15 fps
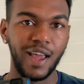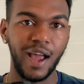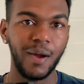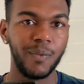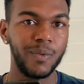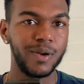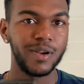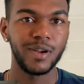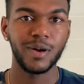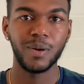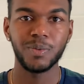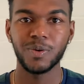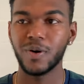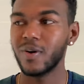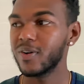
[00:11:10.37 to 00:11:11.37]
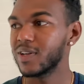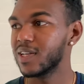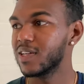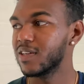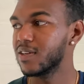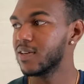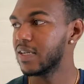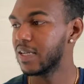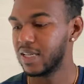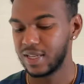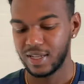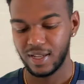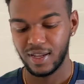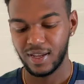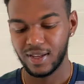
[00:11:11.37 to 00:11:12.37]
I wanted a GoPro all year,
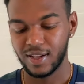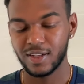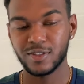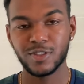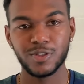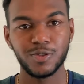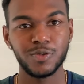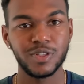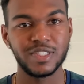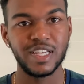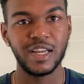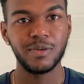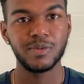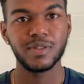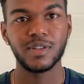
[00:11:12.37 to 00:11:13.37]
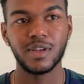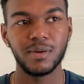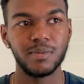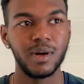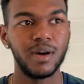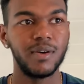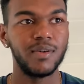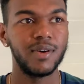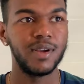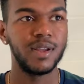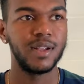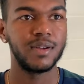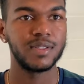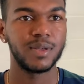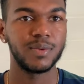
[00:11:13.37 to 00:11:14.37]
and I just knew the ten was gonna come out,
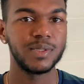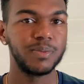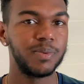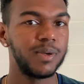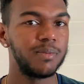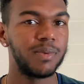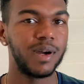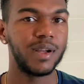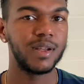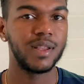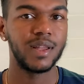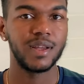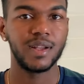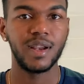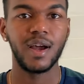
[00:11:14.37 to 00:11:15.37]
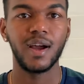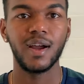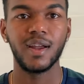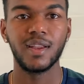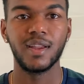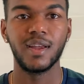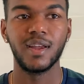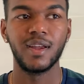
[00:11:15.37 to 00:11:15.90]
and I was like, what's the point of buying like a nine